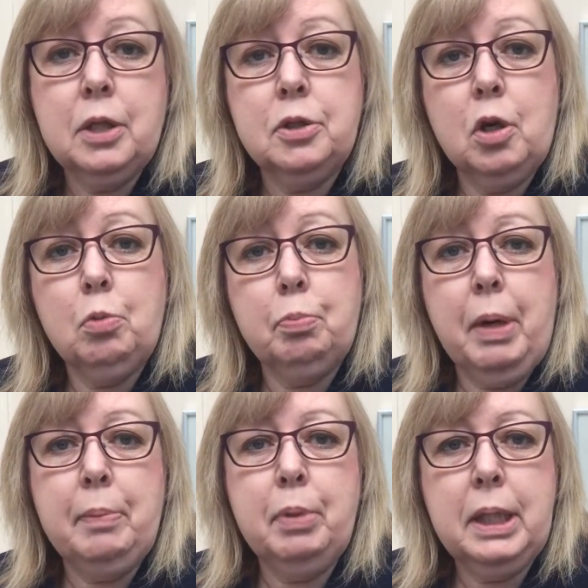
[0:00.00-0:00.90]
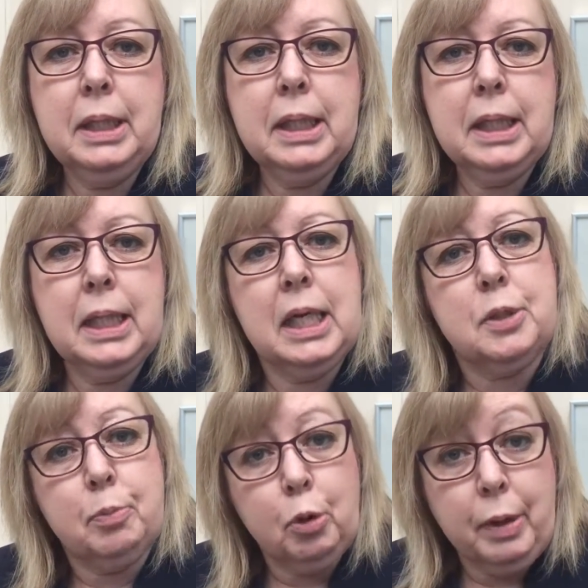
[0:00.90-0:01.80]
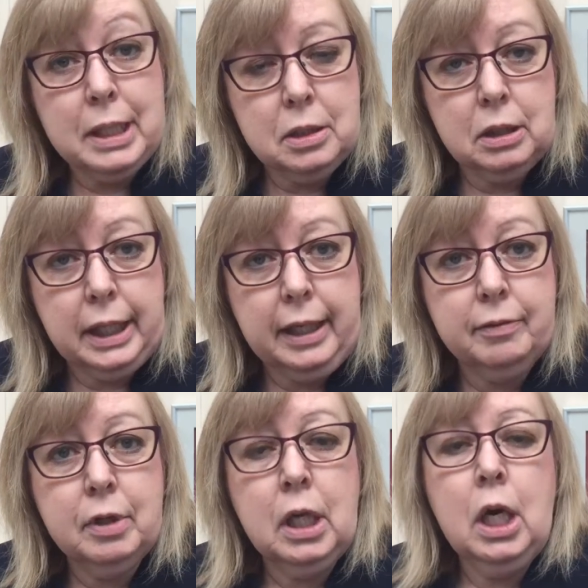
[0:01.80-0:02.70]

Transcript: And so by putting it in as parental leave,